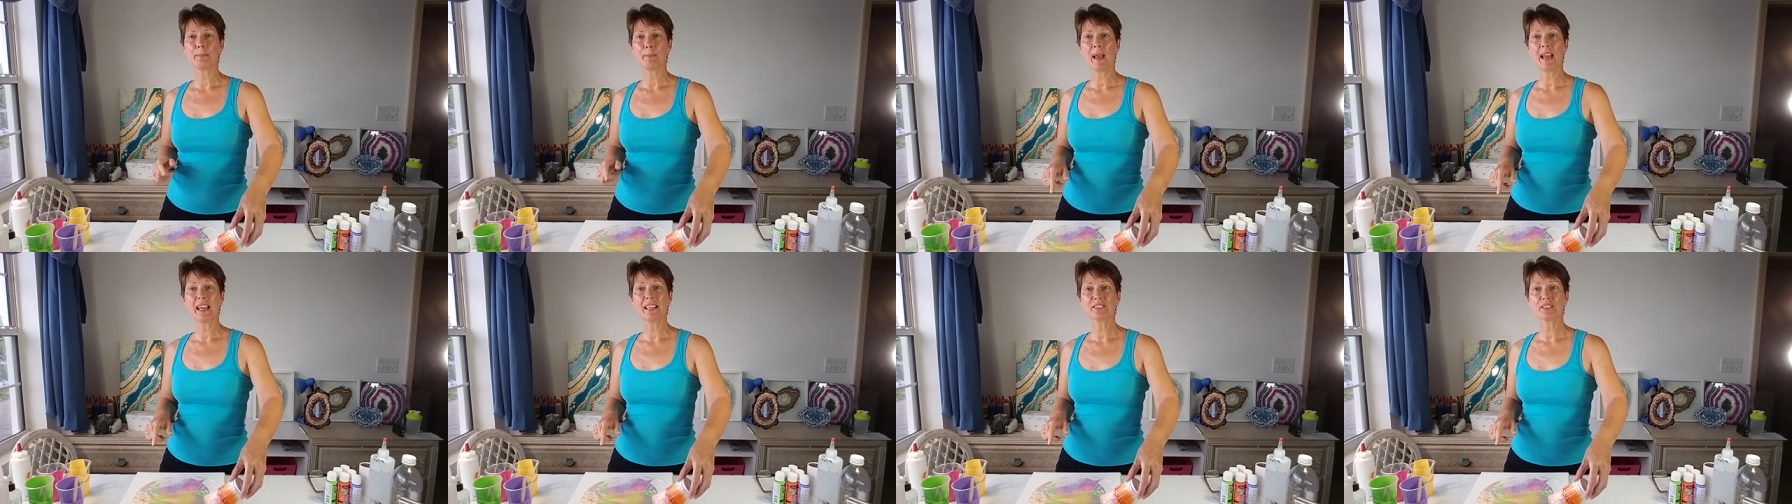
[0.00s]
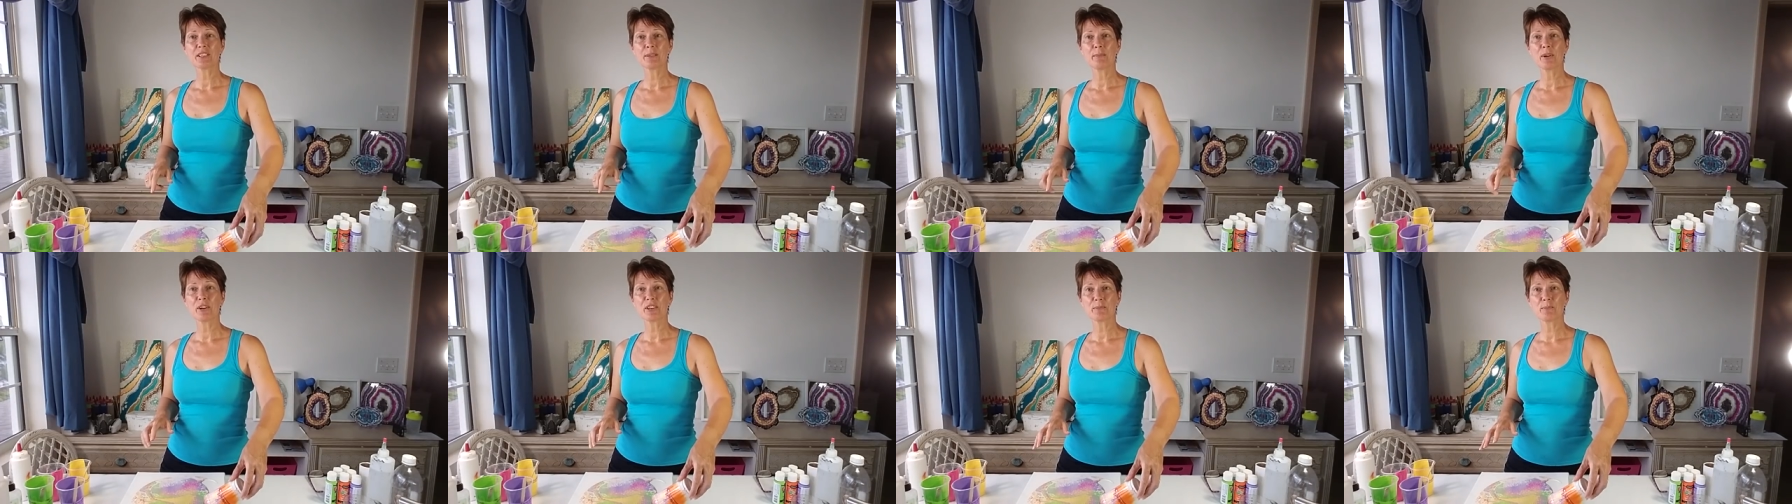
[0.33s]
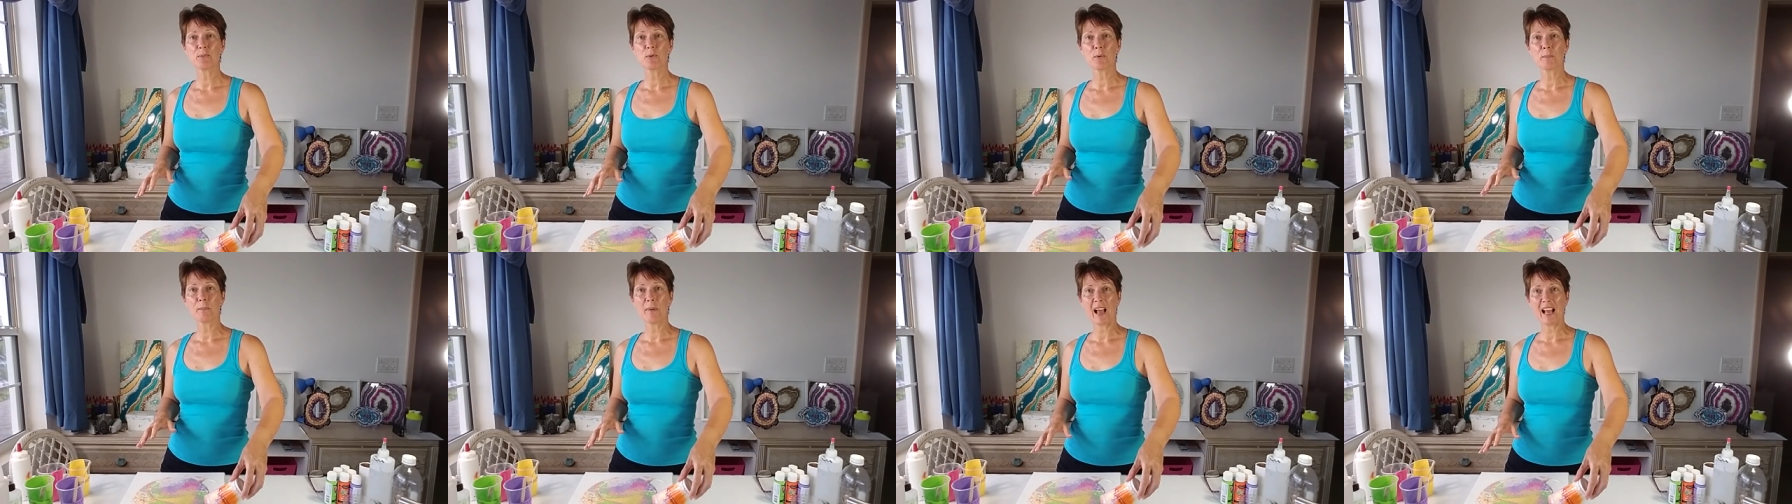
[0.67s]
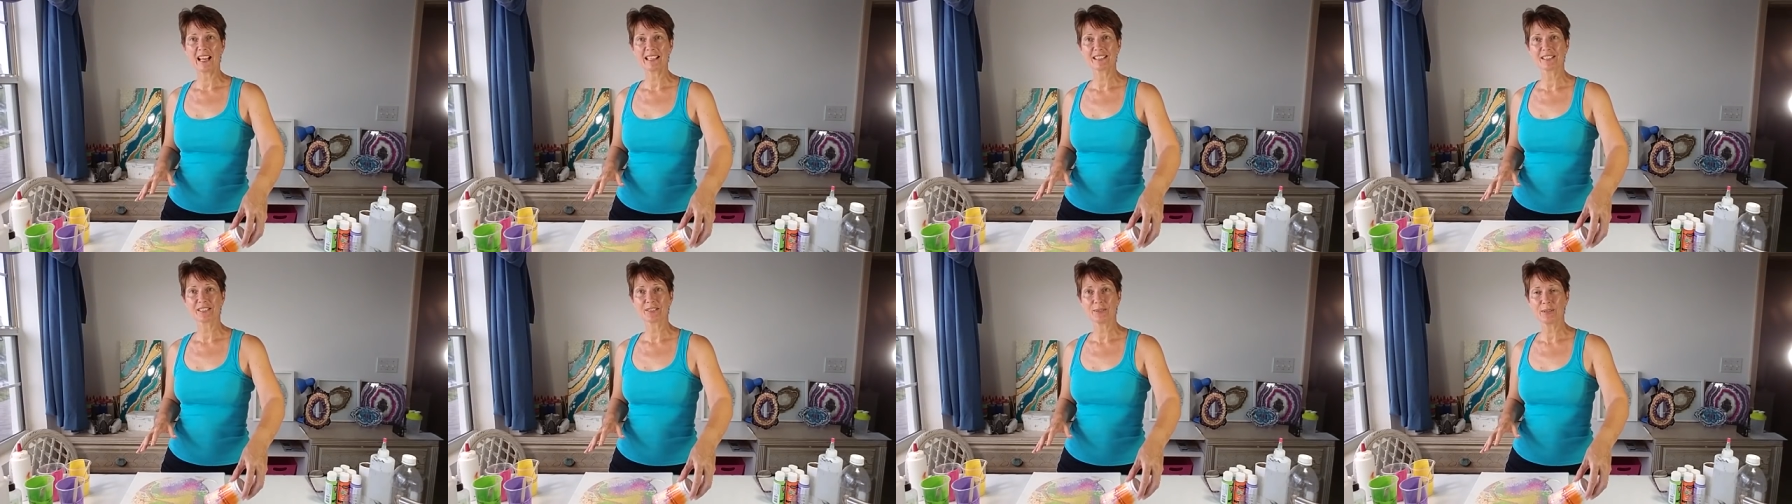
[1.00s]
paints are much more
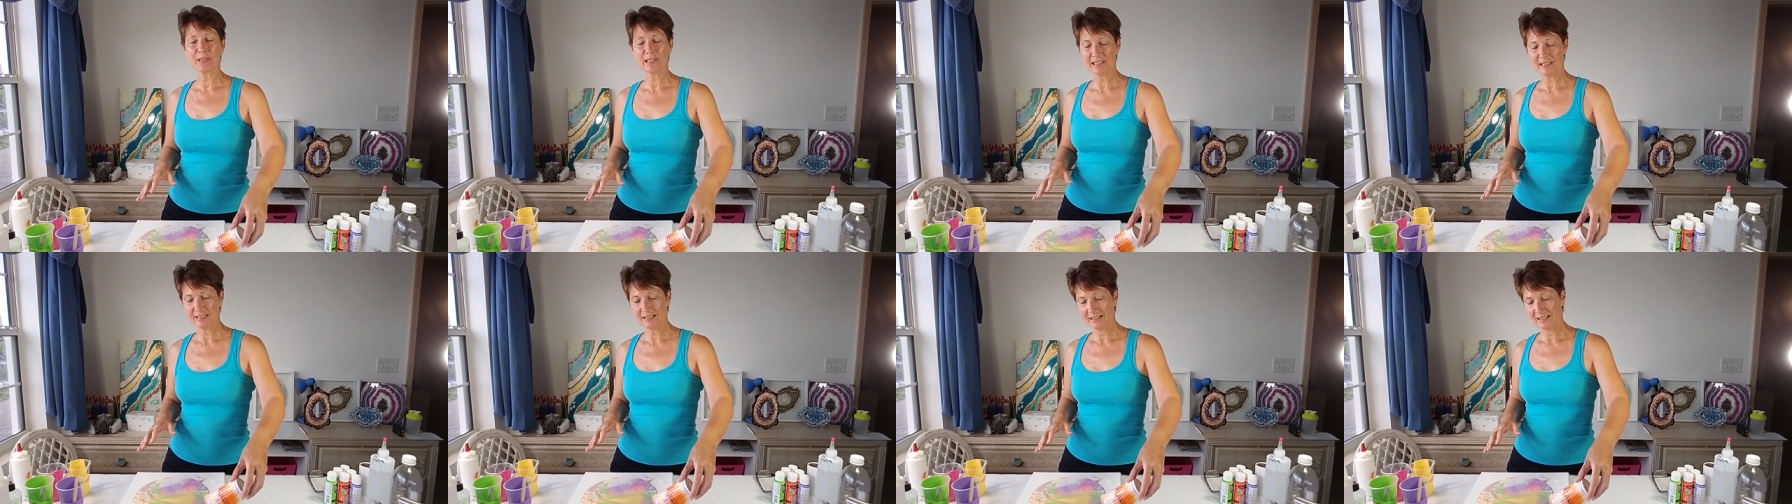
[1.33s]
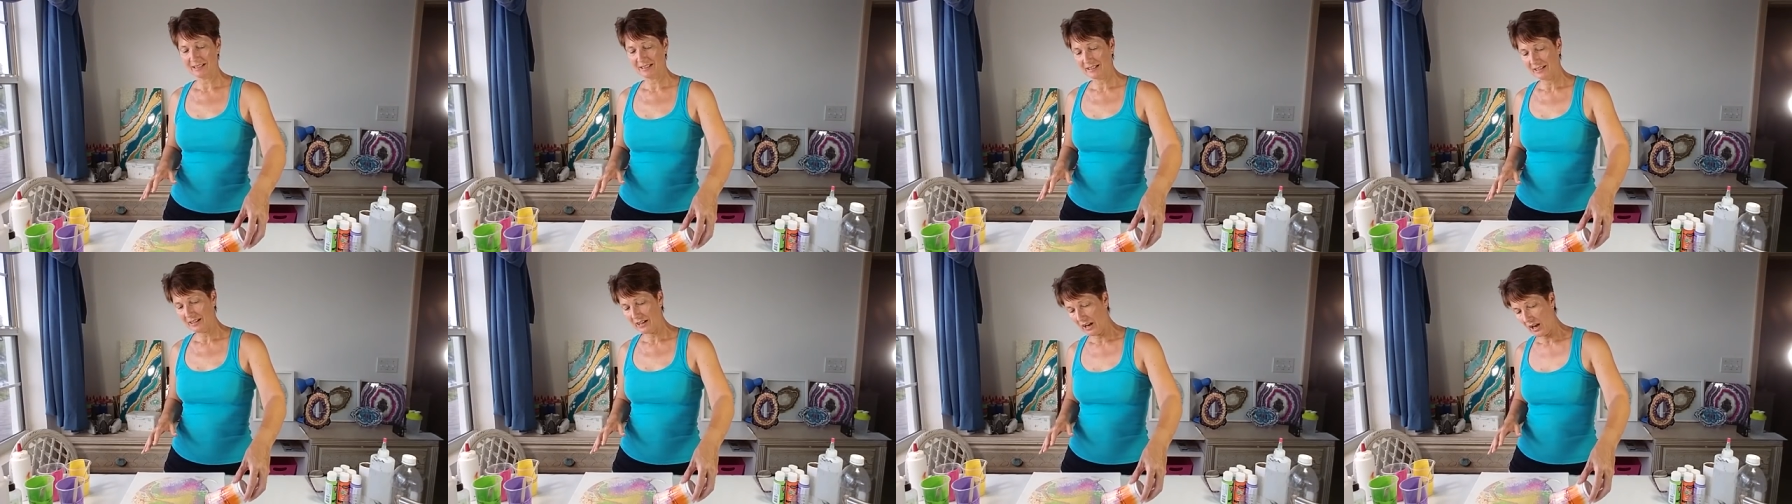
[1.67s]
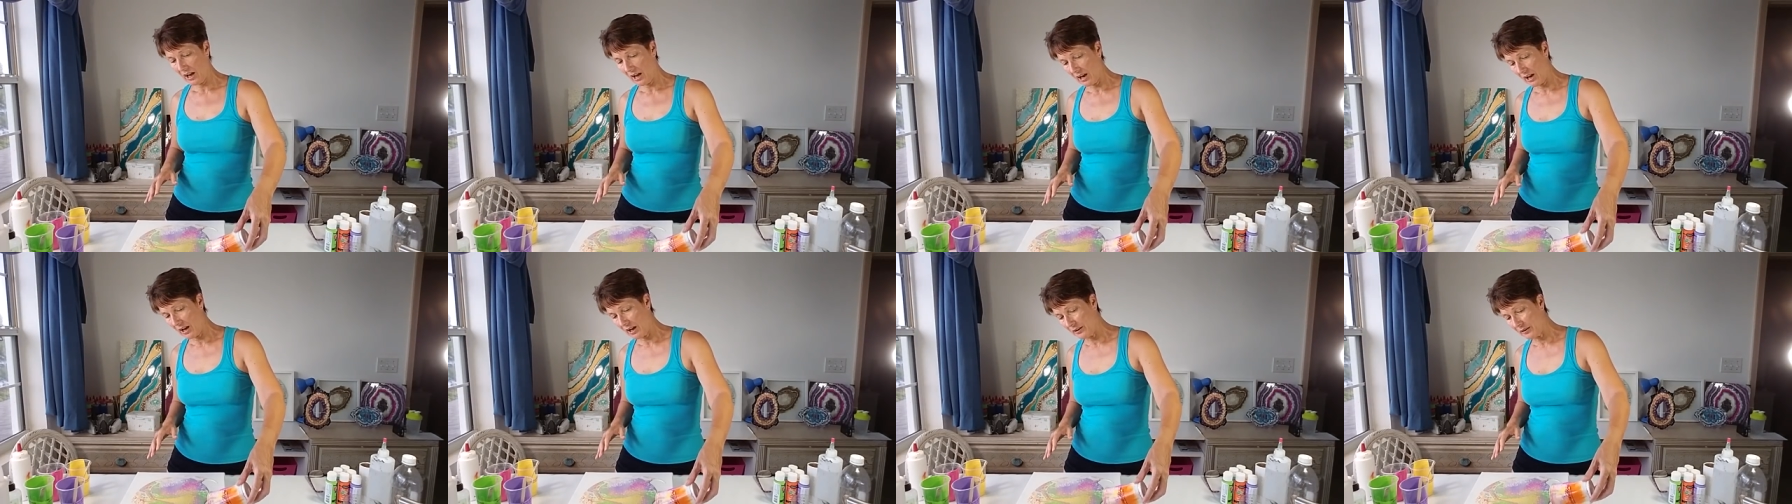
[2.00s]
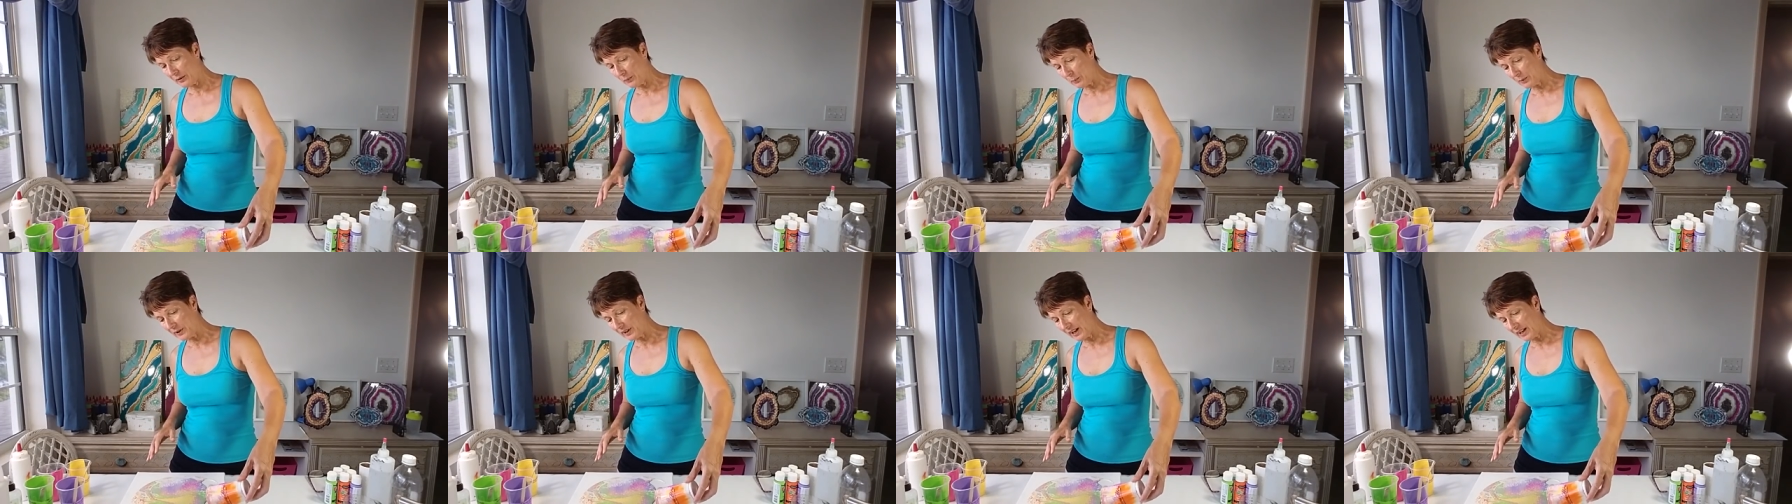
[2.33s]
pastel uh,
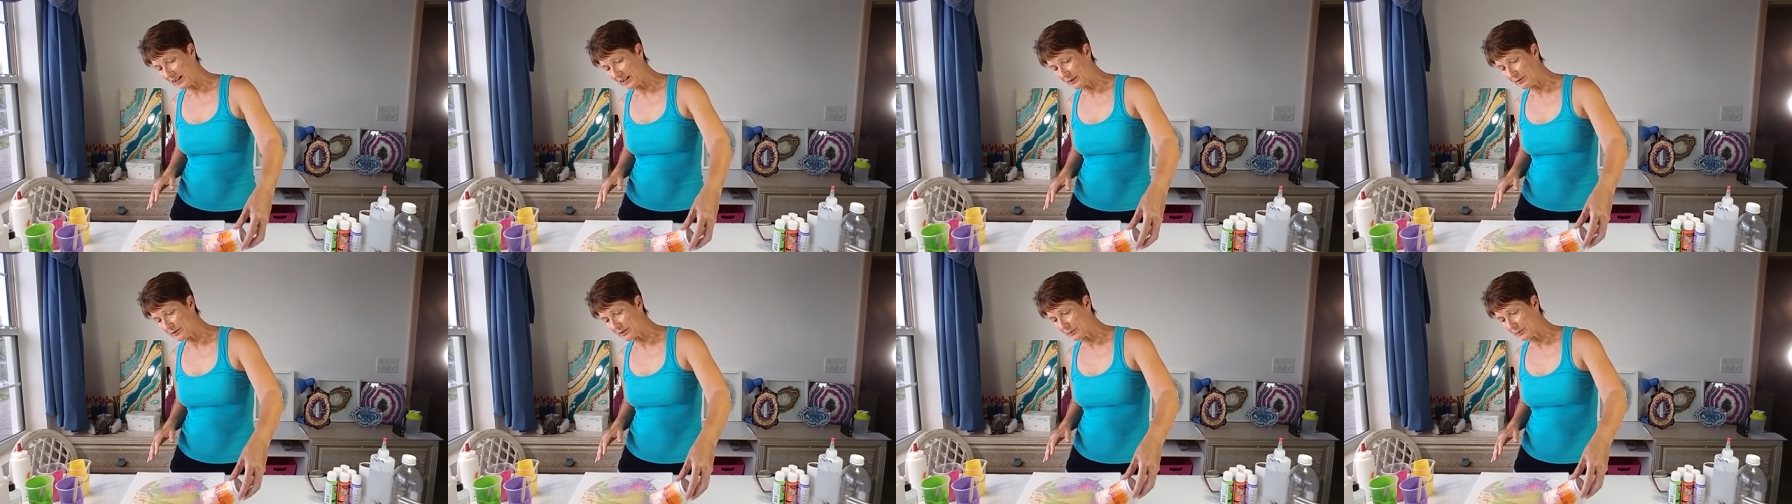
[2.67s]
than when I use